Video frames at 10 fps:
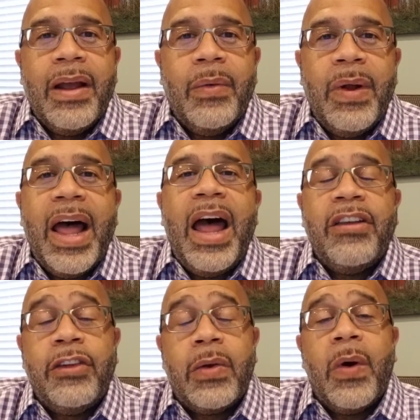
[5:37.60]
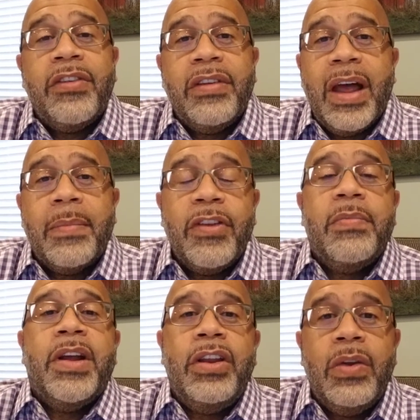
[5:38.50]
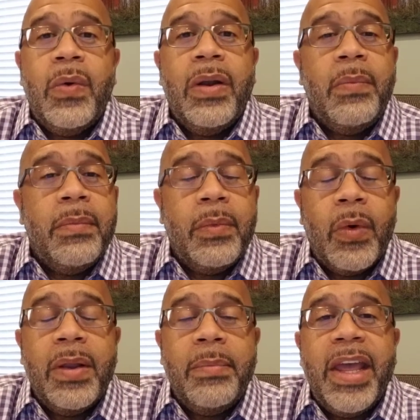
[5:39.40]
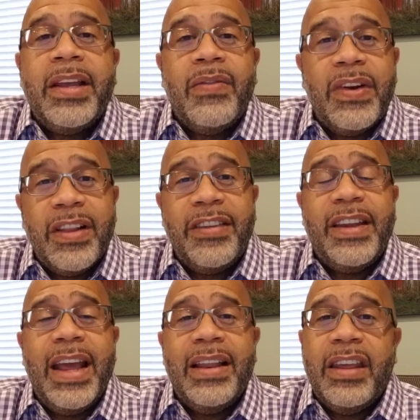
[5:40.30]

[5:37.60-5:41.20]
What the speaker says: when I ask the question, how much money do you want to make in real estate?